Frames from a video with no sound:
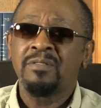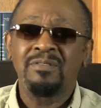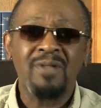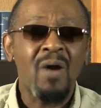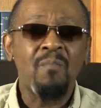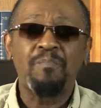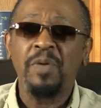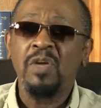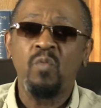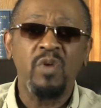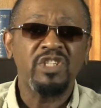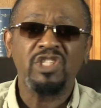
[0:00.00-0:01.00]
Don't be
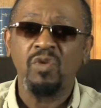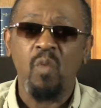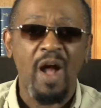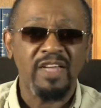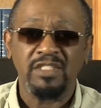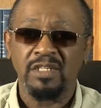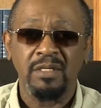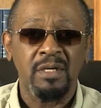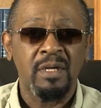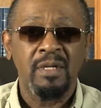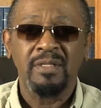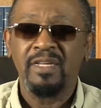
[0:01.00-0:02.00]
wishy washy.
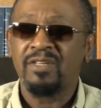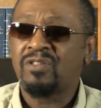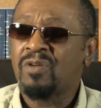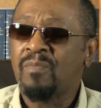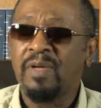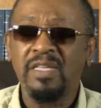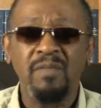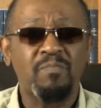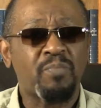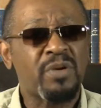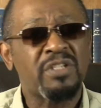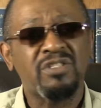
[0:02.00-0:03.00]
There's so many
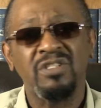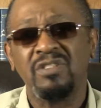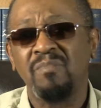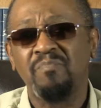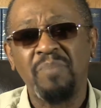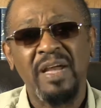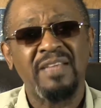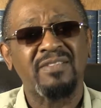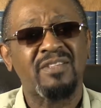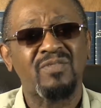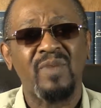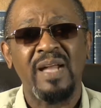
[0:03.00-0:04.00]
preachers and
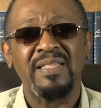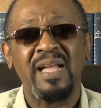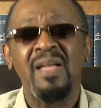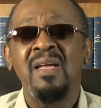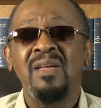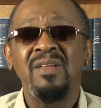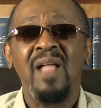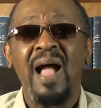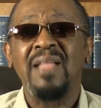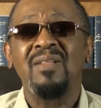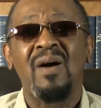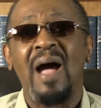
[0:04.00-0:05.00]
pastors right now. You know, I
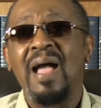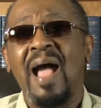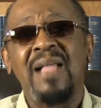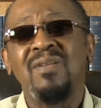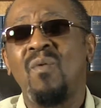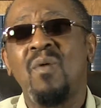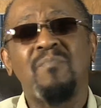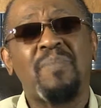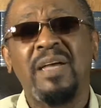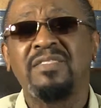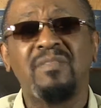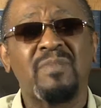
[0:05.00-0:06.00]
know I, I know one
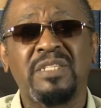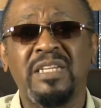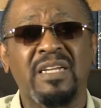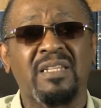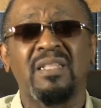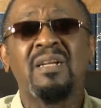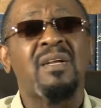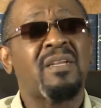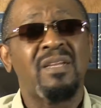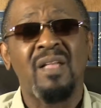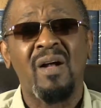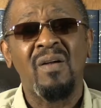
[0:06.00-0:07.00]
pastor in particular,
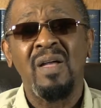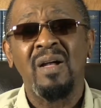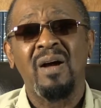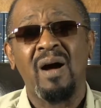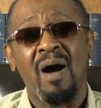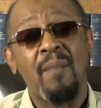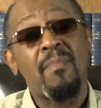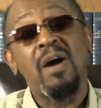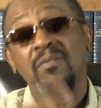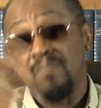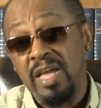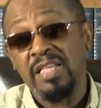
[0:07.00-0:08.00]
you know, uh,
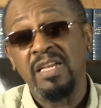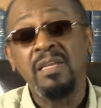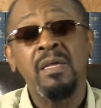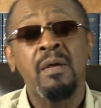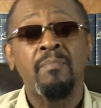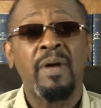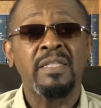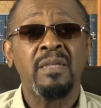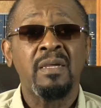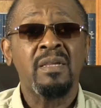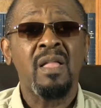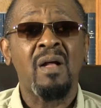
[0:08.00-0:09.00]
among many, but
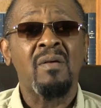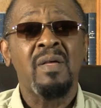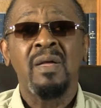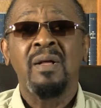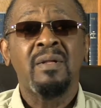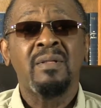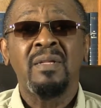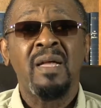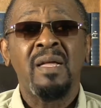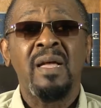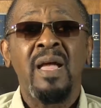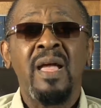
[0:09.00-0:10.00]
you know,
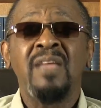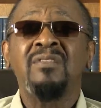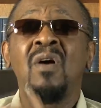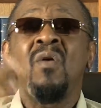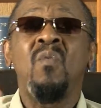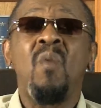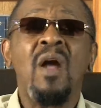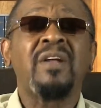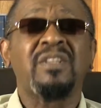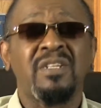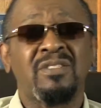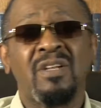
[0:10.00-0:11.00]
his own
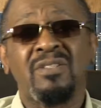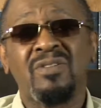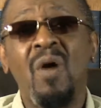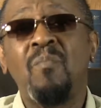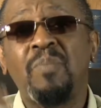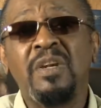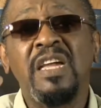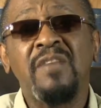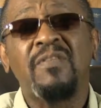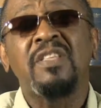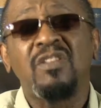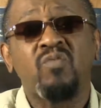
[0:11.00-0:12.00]
workers don't
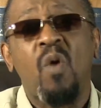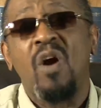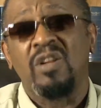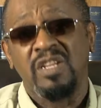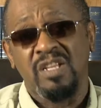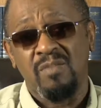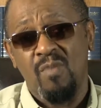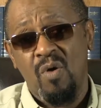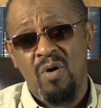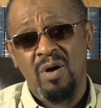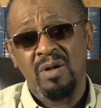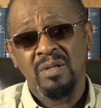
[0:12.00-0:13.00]
believe in his word
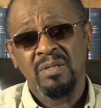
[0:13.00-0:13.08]
anymore.